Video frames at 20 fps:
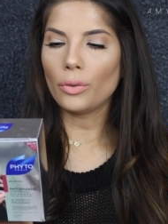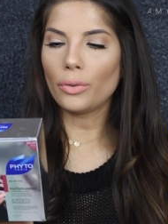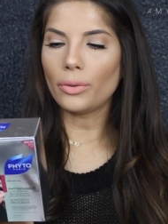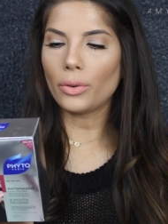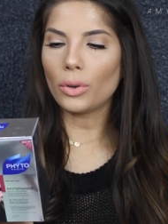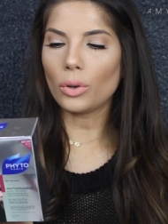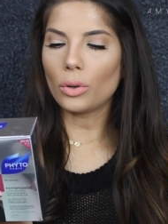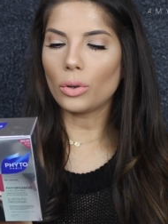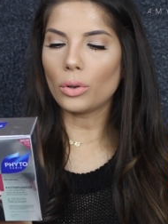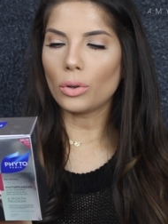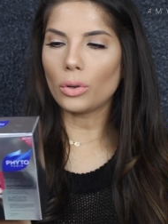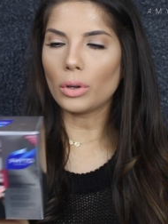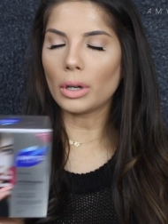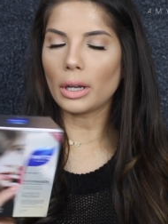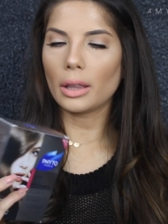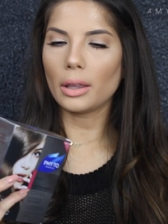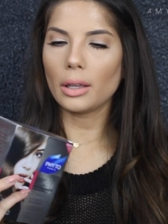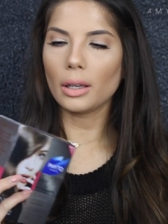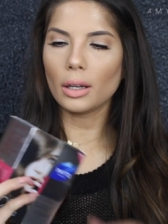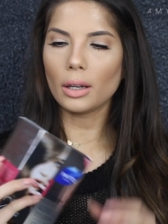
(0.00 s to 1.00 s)
for,
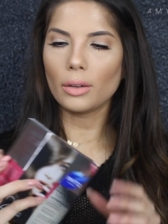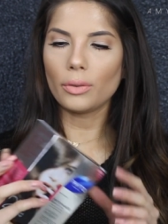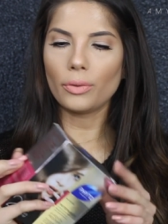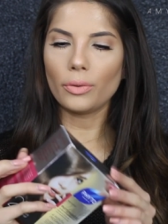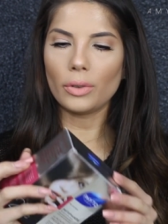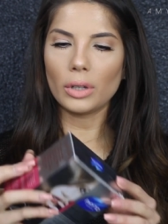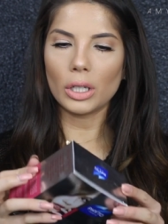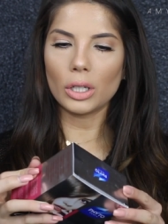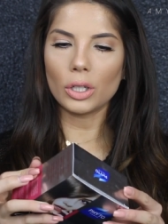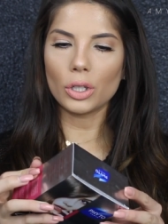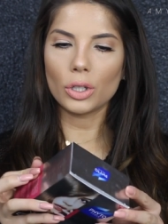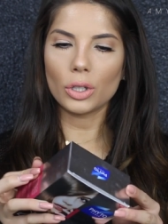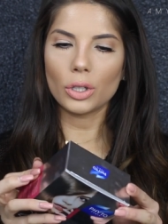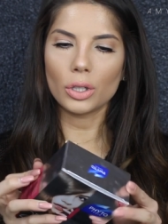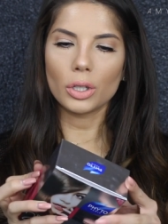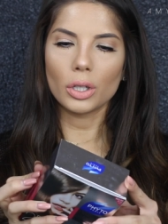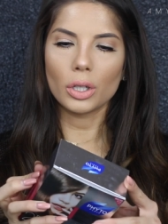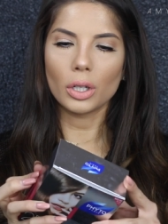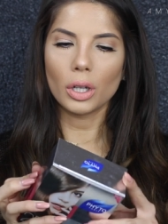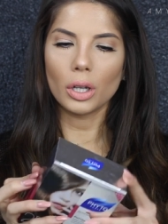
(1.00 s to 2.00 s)
I think I've
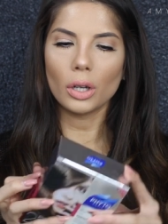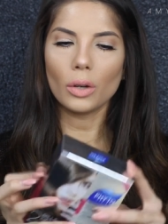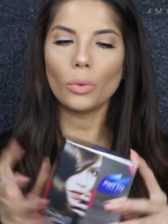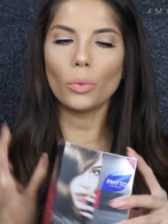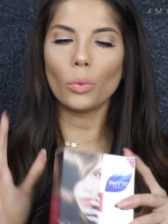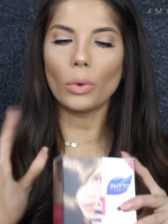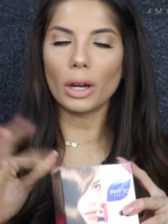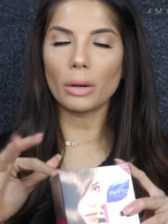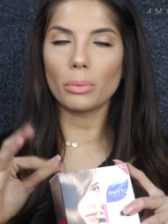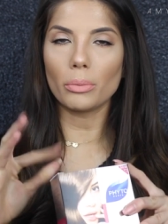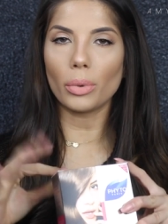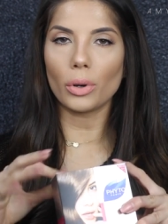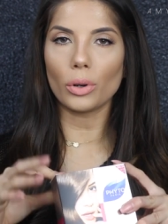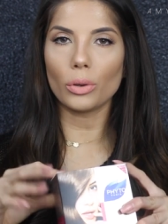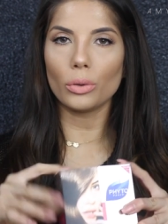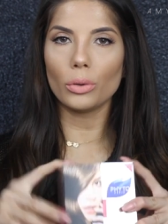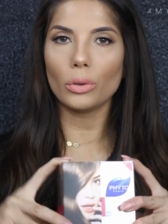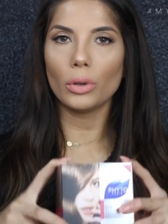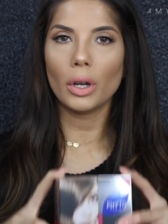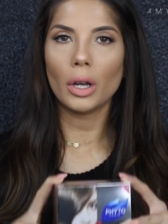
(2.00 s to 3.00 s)
finished one
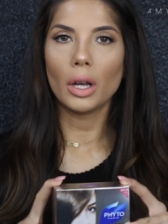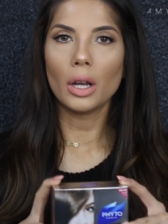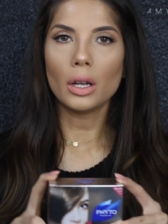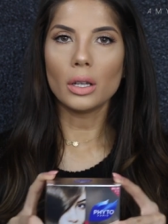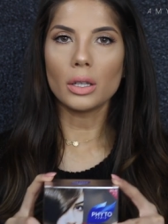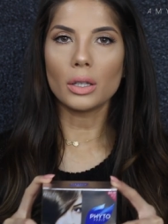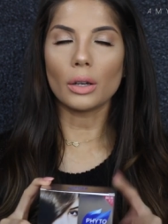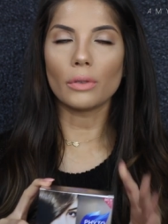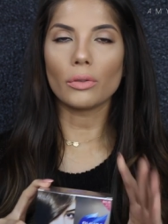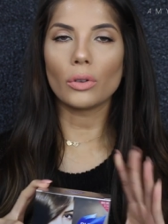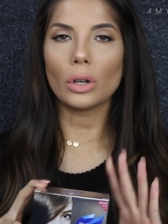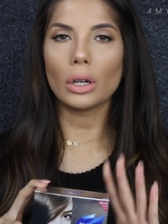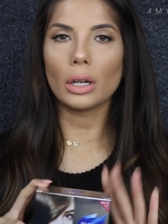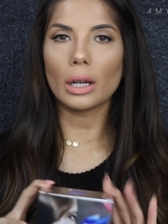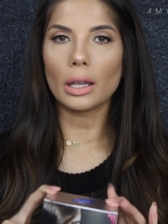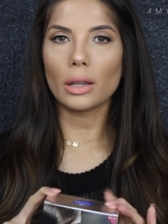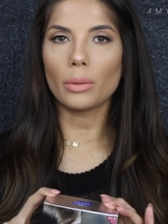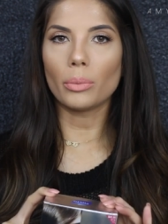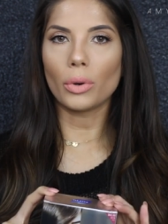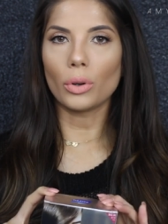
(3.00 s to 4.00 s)
bottle, so I've got
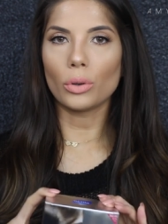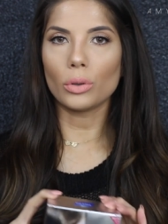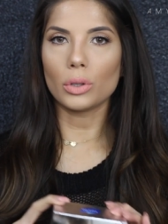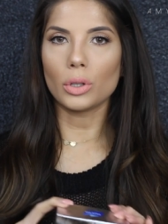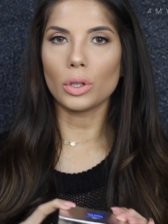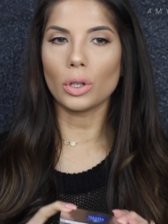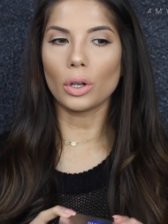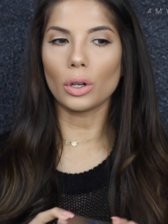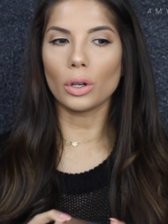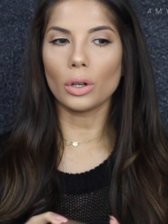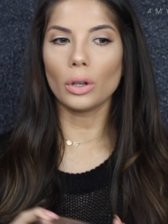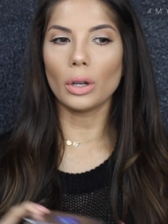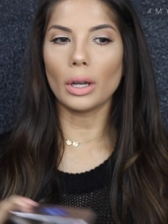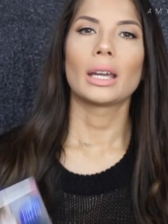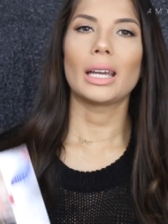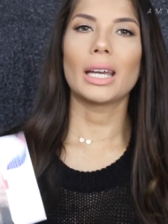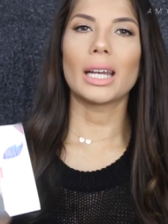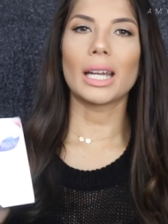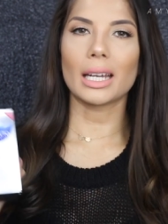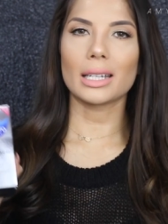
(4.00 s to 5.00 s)
another bottle to go.
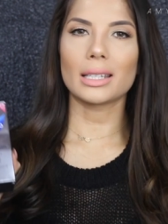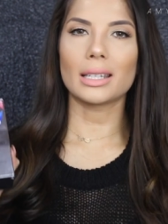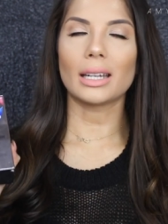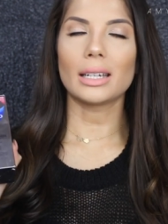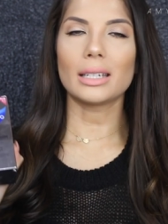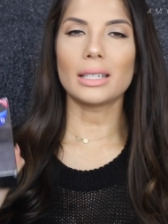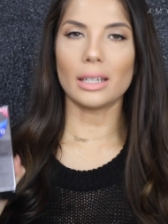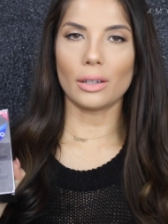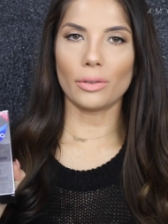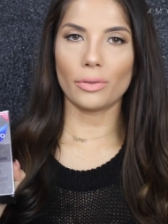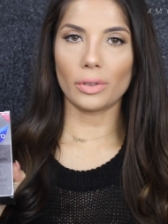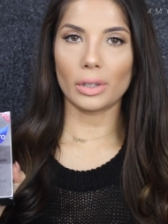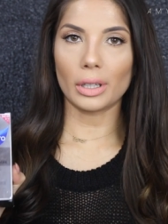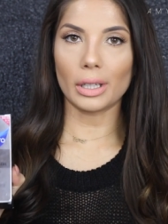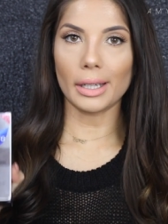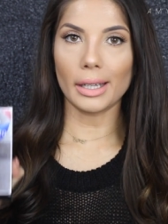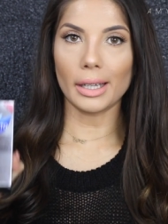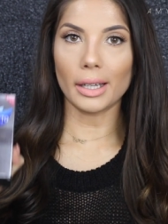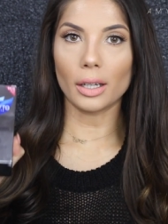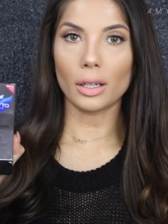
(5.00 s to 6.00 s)
It has
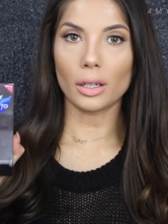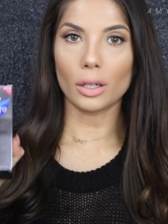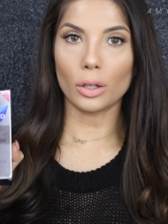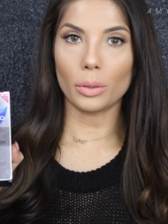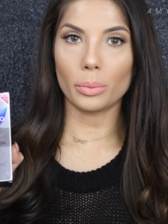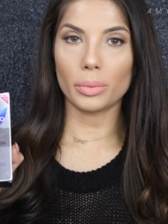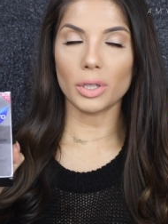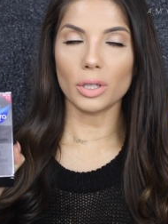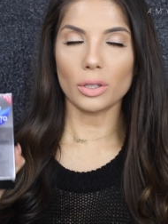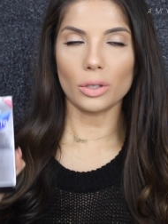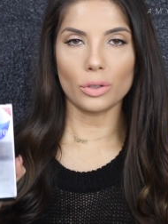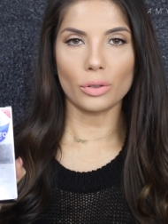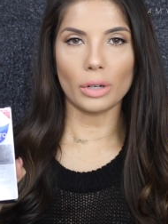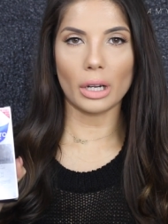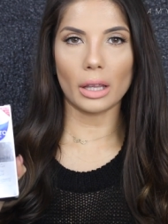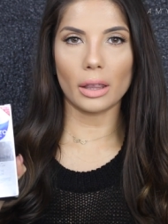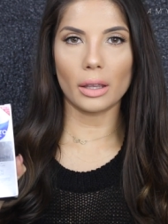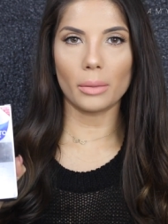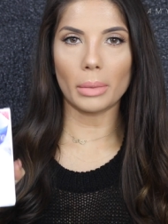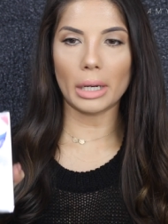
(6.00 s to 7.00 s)
definitely helped
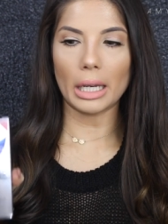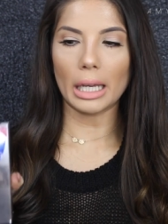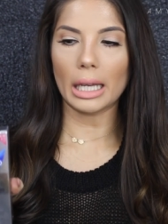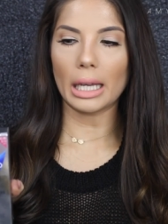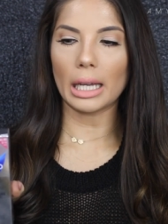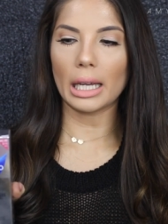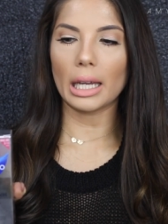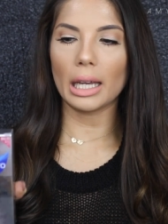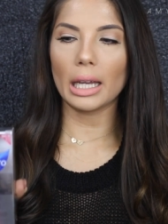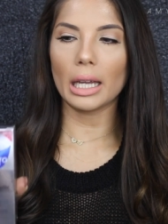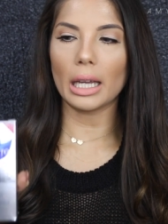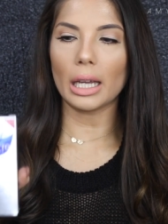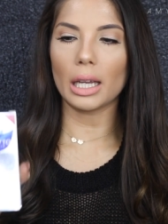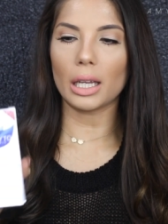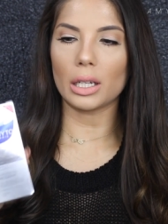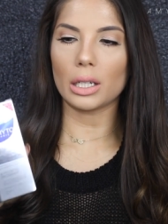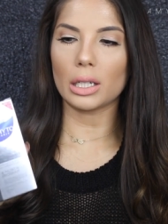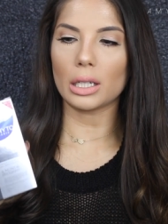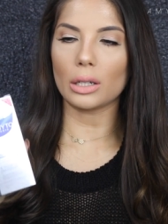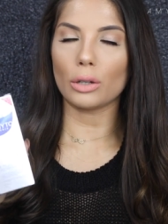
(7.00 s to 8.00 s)
strengthen my hair
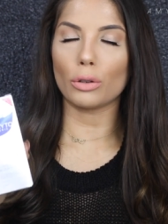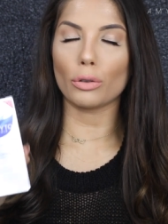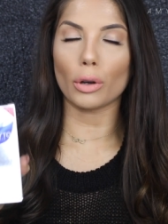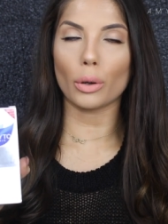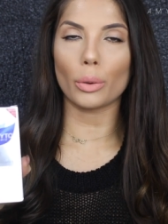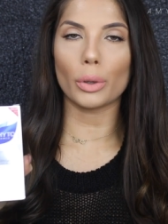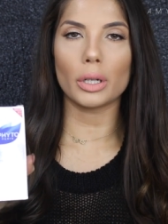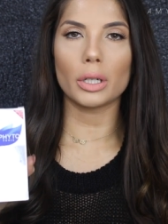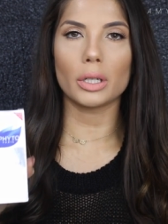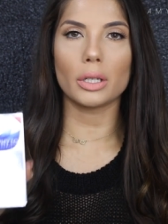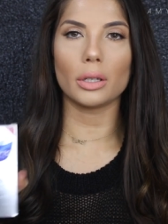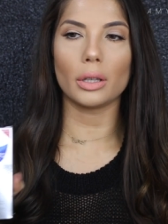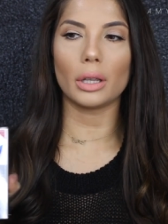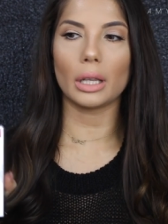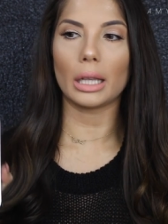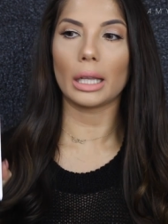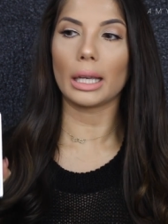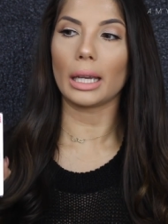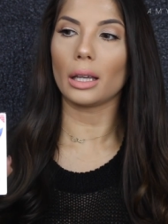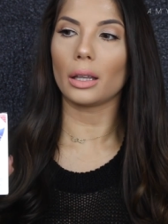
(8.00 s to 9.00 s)
and grow it to
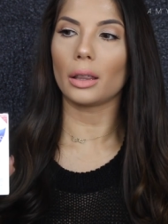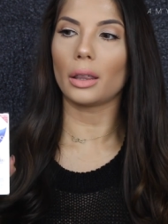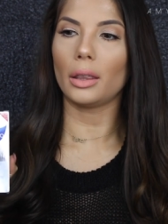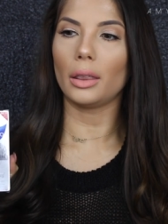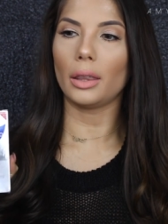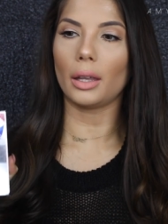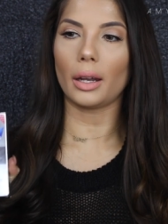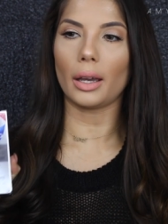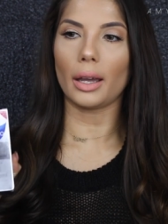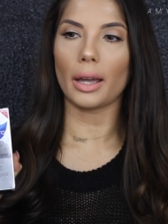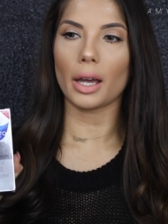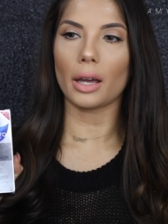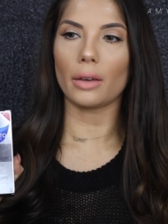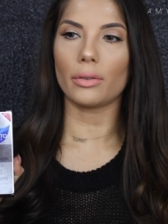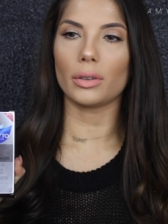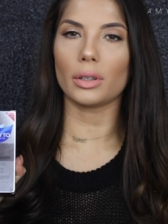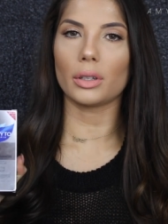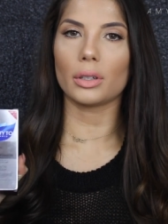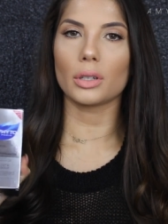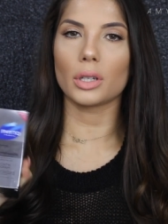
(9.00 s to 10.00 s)
the length that I
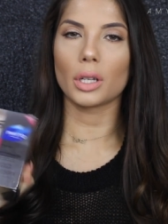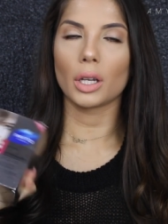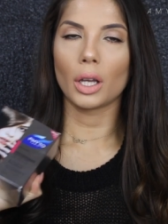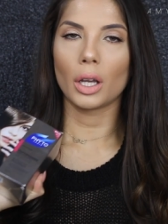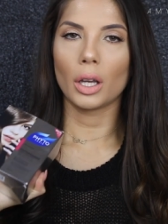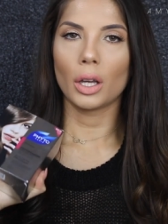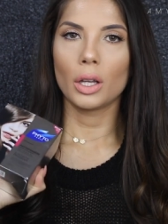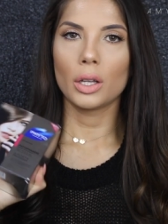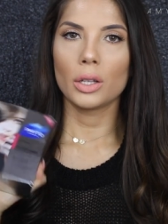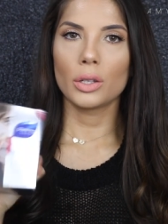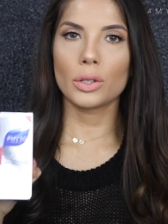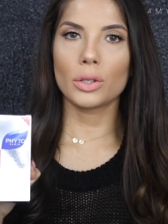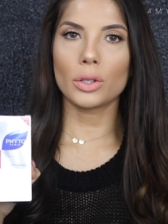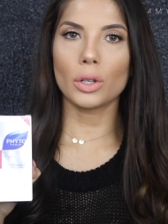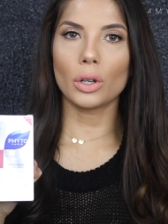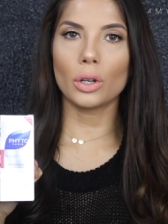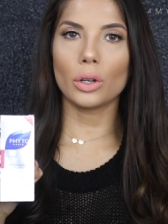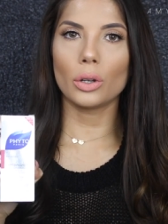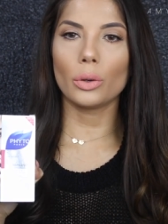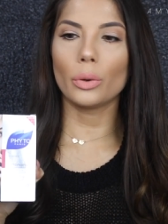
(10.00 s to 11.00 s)
have it.
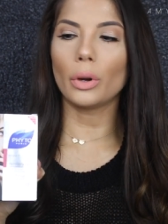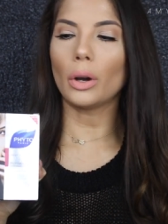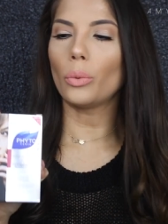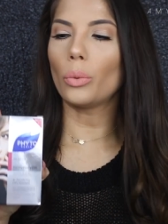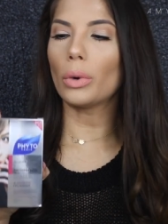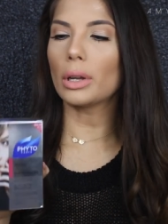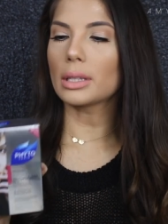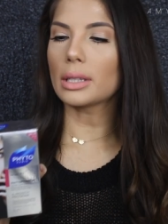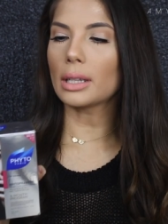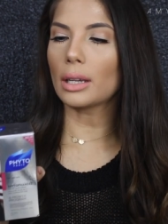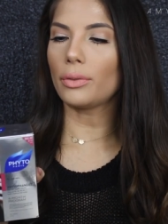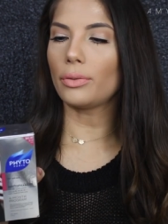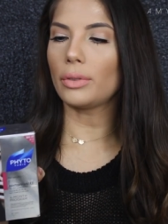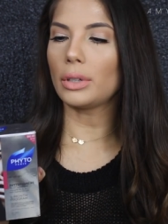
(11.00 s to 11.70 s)
So once I